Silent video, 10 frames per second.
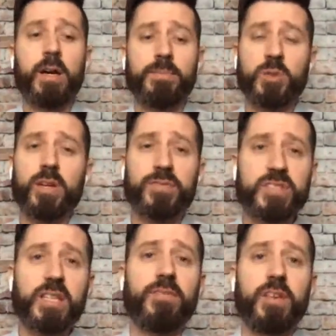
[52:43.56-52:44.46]
So
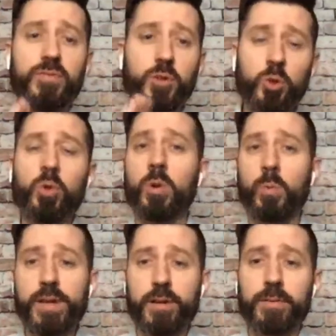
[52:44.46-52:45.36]
if you are a
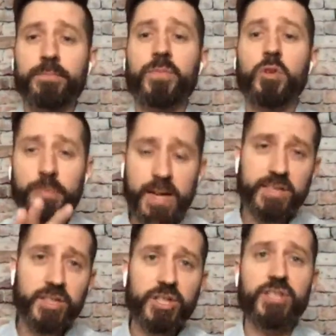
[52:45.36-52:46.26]
winner, you
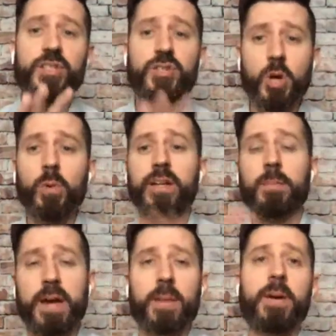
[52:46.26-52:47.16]
message us and don't
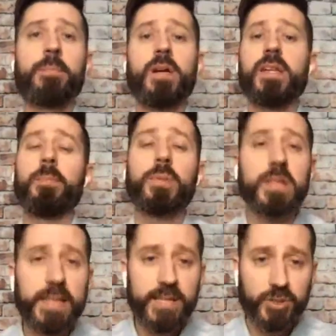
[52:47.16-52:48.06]
hear back by Monday,
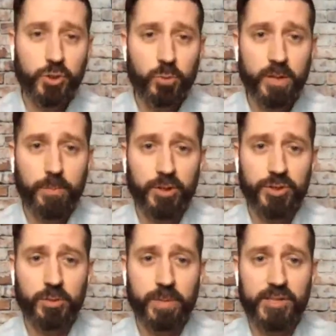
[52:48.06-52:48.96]
please shoot me a
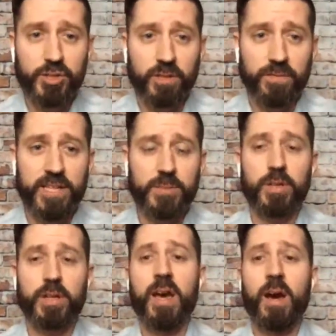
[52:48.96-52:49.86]
personal message on Facebook.